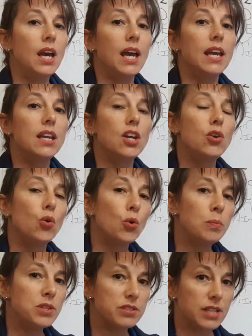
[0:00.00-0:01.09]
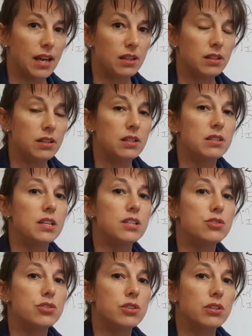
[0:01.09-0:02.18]
In a normal sale, the
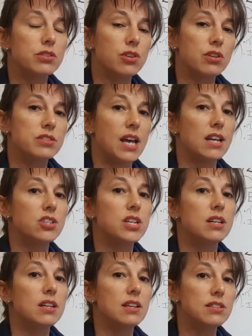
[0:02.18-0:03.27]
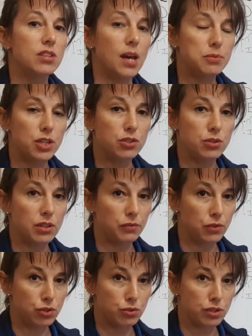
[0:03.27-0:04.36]
transaction is subject to a
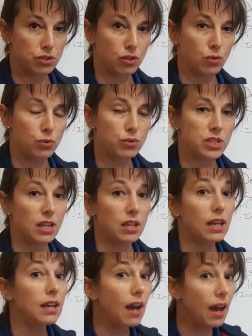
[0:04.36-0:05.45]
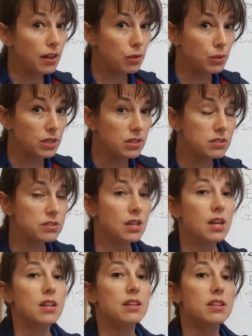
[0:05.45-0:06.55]
footstewards clause. In other words,
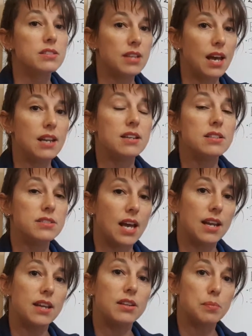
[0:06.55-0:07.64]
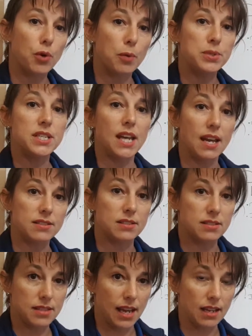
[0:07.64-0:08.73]
the seller is selling the property as it
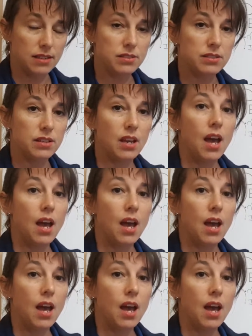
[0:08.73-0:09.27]
stands.